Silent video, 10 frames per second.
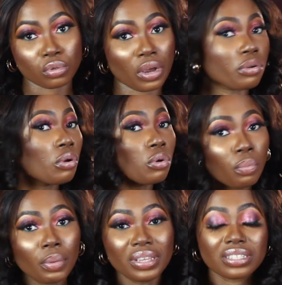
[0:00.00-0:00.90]
So I don't know,
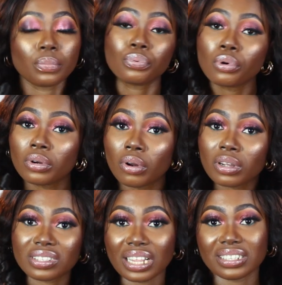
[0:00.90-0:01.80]
maybe it's the
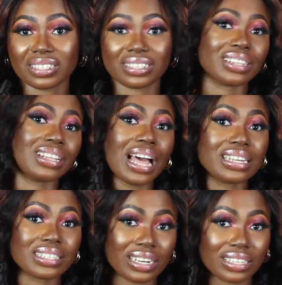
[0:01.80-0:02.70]
product that is in the
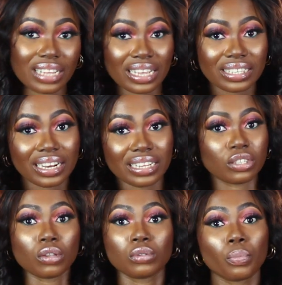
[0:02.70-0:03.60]
hand sanitizer that
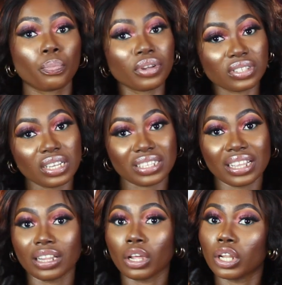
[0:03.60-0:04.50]
is also present
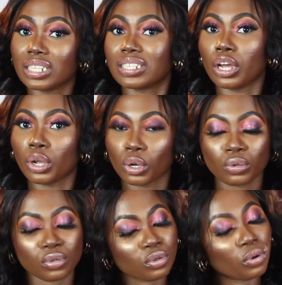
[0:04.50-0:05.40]
in the glitter
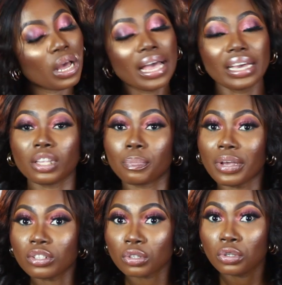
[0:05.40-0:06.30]
glue. So it
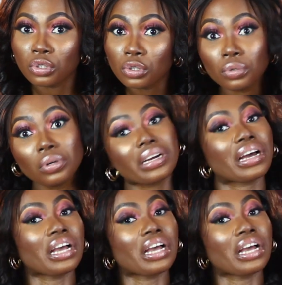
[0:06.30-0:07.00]
depends on you.